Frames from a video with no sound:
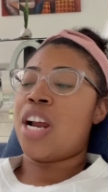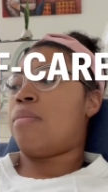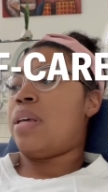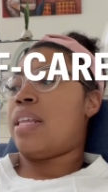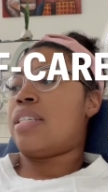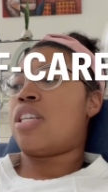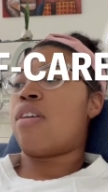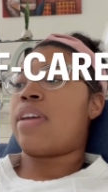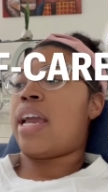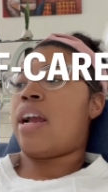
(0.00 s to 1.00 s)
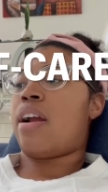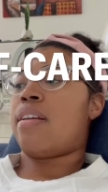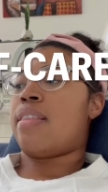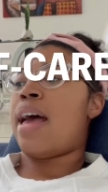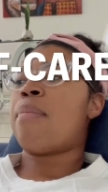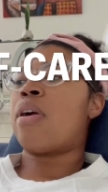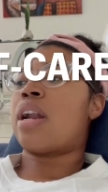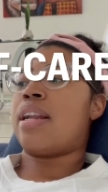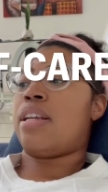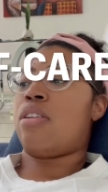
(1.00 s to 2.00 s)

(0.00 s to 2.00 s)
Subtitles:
And then self-care, that part I did